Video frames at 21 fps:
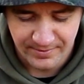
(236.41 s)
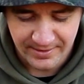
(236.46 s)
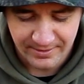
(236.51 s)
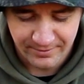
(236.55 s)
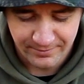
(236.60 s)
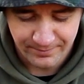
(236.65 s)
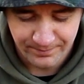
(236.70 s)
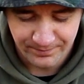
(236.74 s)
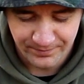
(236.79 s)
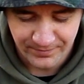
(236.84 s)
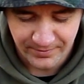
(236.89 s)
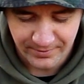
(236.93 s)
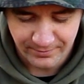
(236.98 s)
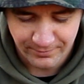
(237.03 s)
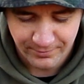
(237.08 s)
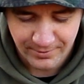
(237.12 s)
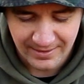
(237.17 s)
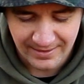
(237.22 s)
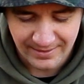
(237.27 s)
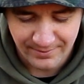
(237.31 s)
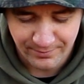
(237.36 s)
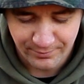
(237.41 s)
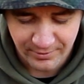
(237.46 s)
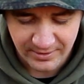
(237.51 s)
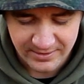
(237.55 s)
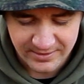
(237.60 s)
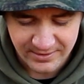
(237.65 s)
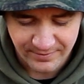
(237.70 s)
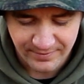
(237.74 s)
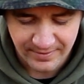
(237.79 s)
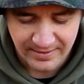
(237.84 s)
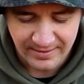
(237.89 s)
They're really
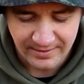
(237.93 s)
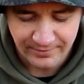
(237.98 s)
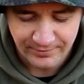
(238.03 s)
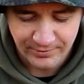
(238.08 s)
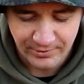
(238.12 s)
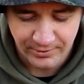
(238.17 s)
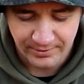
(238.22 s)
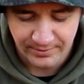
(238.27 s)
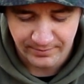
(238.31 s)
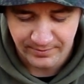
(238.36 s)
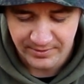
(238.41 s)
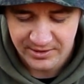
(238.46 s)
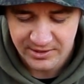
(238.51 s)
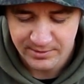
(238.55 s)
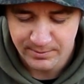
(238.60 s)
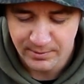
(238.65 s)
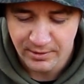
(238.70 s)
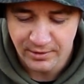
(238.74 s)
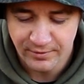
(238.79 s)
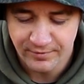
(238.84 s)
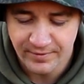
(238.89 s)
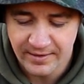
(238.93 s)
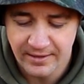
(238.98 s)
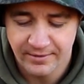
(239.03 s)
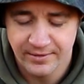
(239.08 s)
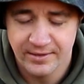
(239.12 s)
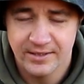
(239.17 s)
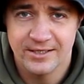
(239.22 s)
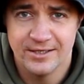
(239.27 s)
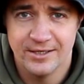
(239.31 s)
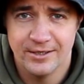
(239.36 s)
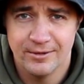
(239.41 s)
impressive how they've got them this smooth now,
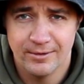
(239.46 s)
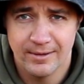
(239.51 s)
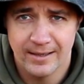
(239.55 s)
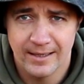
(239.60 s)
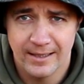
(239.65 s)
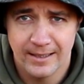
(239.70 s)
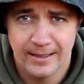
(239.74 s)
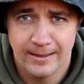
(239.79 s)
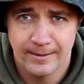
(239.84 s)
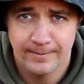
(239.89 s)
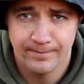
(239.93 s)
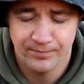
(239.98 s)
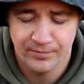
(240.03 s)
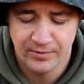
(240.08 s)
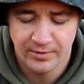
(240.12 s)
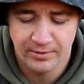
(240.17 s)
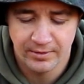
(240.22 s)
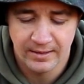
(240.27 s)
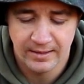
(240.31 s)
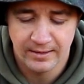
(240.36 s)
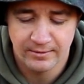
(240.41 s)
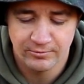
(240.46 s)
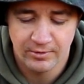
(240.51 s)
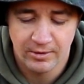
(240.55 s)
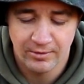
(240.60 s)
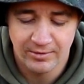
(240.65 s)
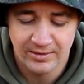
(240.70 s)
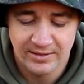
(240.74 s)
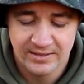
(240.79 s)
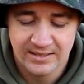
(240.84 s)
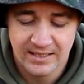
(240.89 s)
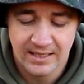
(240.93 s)
this new
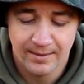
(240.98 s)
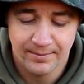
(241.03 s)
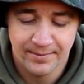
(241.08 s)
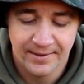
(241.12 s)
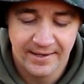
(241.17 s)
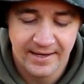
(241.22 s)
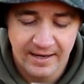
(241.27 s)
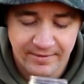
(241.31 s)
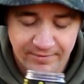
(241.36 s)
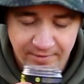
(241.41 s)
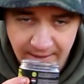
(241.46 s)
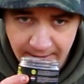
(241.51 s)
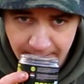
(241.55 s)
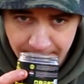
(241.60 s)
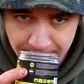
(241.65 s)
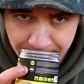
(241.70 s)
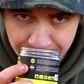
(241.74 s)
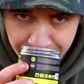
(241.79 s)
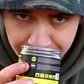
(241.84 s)
rolling setup they have there.